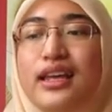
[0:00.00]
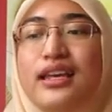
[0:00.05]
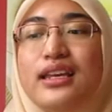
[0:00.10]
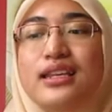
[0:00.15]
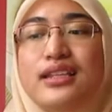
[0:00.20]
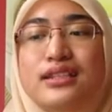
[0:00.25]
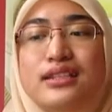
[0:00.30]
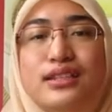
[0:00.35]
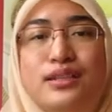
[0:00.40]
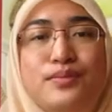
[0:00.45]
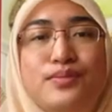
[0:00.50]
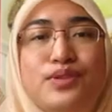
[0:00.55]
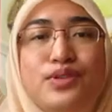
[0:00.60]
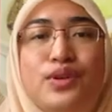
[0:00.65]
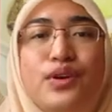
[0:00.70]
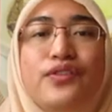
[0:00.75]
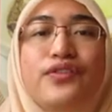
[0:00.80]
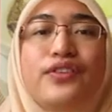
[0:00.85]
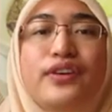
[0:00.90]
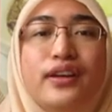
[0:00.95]
In terms
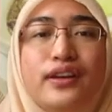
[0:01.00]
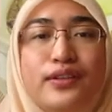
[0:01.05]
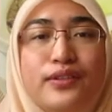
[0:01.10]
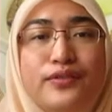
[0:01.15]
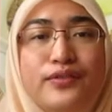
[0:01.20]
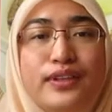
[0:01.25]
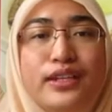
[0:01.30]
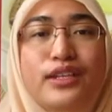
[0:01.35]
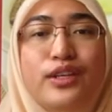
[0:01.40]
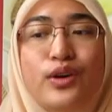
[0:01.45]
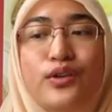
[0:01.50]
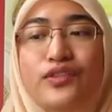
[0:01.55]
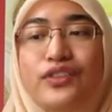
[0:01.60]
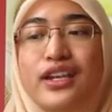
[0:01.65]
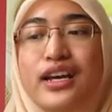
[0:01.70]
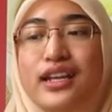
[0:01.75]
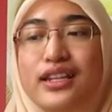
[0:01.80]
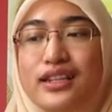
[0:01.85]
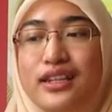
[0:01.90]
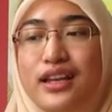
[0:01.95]
of relevance of
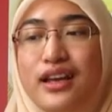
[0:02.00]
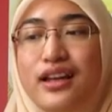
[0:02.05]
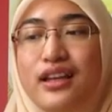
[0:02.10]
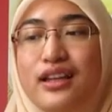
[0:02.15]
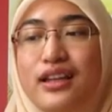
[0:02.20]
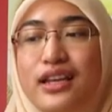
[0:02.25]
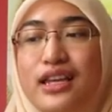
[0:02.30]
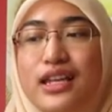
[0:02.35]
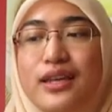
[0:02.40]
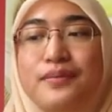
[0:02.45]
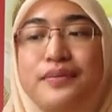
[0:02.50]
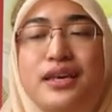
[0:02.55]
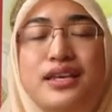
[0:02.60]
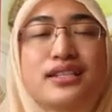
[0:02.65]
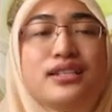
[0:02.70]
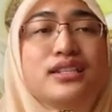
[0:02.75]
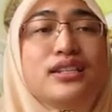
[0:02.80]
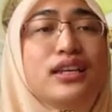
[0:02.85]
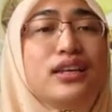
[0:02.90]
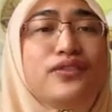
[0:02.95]
data,
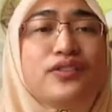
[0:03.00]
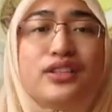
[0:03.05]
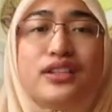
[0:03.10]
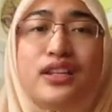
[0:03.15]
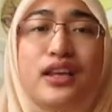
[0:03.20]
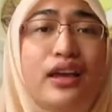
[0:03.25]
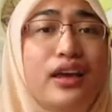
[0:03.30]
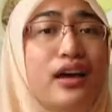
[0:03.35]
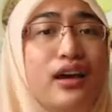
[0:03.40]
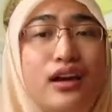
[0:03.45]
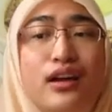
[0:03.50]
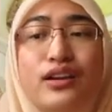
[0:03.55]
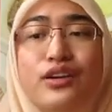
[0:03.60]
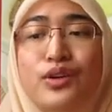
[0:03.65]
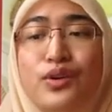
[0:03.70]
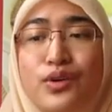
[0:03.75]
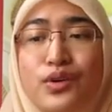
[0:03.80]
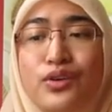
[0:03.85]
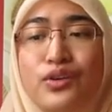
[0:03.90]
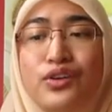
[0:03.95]
imagine if there are
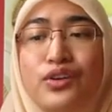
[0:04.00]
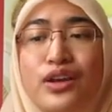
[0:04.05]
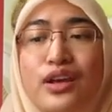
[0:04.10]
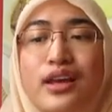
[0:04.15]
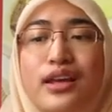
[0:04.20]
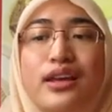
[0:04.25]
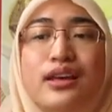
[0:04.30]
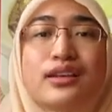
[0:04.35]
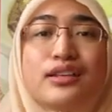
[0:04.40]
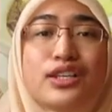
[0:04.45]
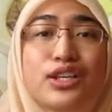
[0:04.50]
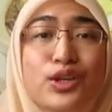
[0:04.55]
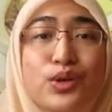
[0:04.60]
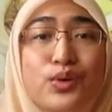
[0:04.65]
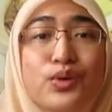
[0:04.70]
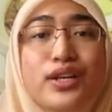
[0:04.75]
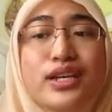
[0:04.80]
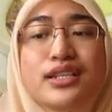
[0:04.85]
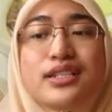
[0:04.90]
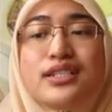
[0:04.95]
no
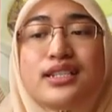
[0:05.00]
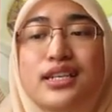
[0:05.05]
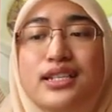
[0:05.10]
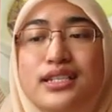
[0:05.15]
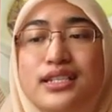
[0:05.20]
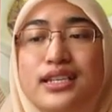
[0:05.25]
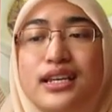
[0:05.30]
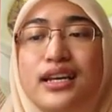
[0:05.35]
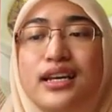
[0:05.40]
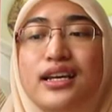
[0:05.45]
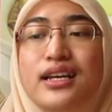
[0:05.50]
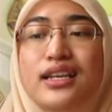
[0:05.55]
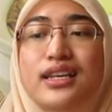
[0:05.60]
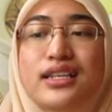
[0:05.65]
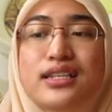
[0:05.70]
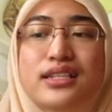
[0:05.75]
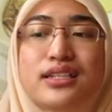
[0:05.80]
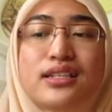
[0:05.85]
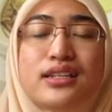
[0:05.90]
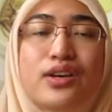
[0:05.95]
accurate data
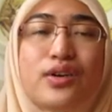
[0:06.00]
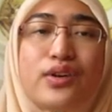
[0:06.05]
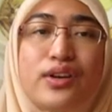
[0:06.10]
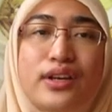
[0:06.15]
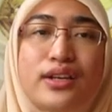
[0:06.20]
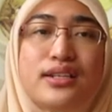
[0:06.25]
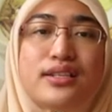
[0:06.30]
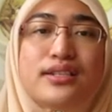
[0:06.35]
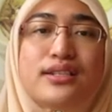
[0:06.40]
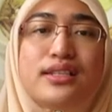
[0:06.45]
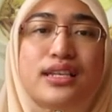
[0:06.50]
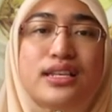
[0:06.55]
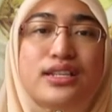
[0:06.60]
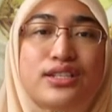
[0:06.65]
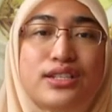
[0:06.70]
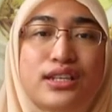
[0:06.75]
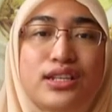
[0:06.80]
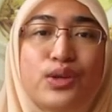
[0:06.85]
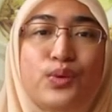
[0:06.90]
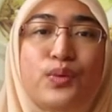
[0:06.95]
in the
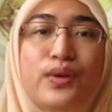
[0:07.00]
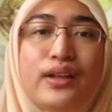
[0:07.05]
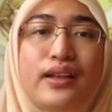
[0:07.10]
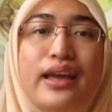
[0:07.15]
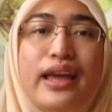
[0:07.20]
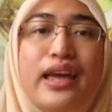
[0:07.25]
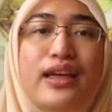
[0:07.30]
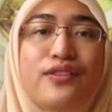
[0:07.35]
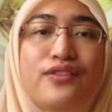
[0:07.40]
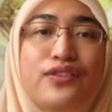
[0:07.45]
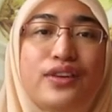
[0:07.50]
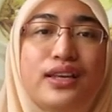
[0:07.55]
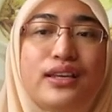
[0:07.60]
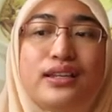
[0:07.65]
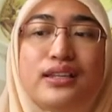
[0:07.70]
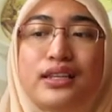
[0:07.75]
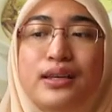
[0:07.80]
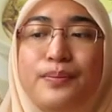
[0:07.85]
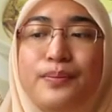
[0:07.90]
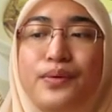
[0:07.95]
organization will having
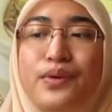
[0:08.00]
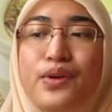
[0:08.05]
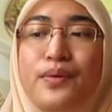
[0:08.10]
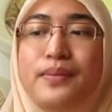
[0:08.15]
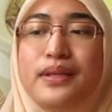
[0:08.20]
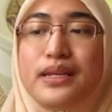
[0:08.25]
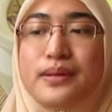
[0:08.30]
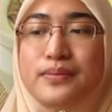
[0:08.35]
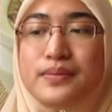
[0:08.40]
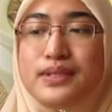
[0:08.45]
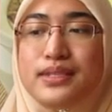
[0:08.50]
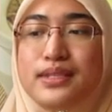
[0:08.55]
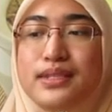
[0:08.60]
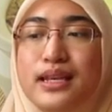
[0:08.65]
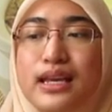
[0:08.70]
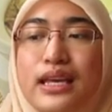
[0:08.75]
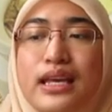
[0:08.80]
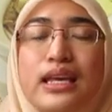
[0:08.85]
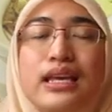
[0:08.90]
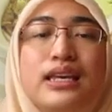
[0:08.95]
the problems
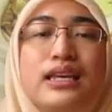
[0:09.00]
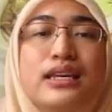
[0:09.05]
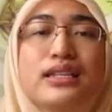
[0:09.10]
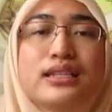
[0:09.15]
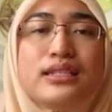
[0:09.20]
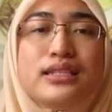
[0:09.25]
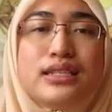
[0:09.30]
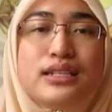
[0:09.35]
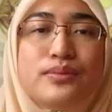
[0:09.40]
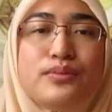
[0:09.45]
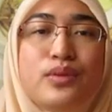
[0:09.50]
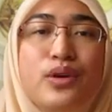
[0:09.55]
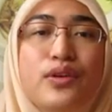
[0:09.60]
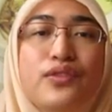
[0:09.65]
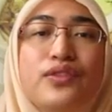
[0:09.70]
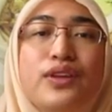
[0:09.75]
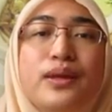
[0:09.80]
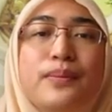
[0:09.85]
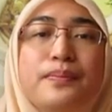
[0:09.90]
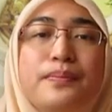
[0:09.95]
in terms of
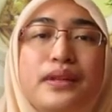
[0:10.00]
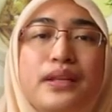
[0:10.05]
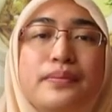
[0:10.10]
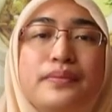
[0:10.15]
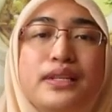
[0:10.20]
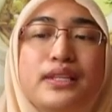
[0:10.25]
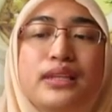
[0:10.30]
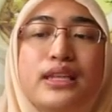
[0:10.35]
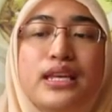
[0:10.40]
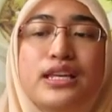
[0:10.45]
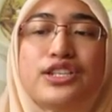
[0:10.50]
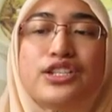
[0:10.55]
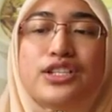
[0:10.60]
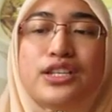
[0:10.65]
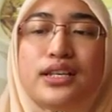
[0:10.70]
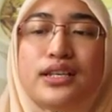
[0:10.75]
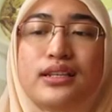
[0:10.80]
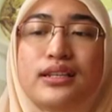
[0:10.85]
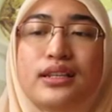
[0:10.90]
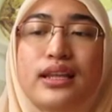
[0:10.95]

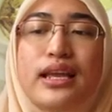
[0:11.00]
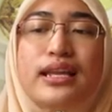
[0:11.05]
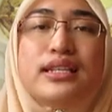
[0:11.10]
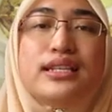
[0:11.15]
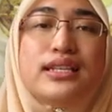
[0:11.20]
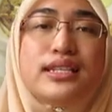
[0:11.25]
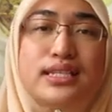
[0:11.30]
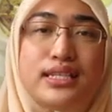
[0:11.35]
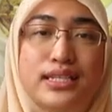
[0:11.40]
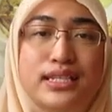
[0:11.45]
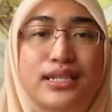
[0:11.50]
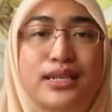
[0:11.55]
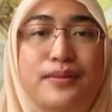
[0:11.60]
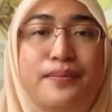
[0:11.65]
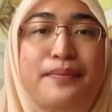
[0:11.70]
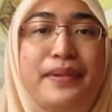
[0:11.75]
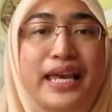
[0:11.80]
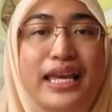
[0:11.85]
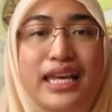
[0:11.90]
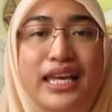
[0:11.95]
implementation and decision
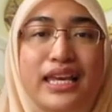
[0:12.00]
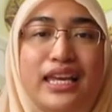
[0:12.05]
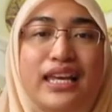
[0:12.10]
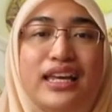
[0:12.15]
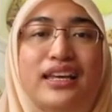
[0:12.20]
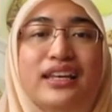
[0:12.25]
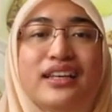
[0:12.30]
making.